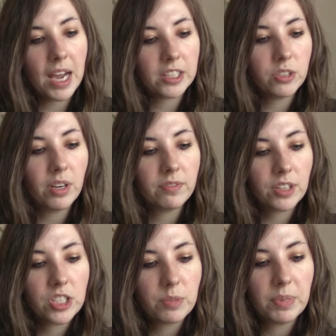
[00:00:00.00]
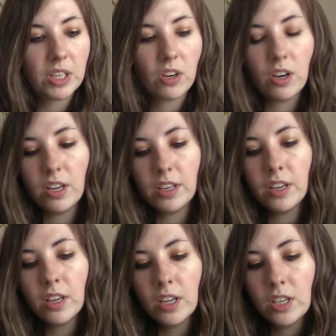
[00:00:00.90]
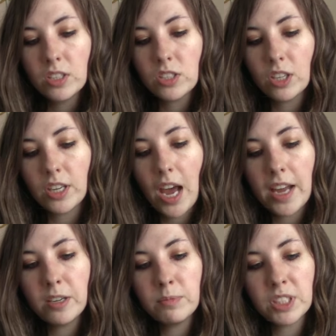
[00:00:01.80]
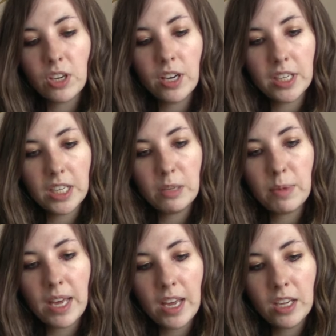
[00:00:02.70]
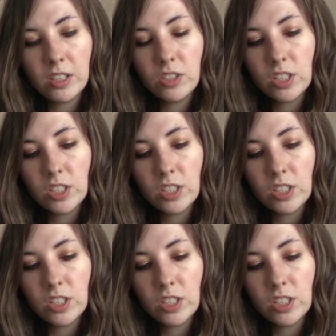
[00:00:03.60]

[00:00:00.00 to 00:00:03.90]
I do have free shipping on certain items on eBay,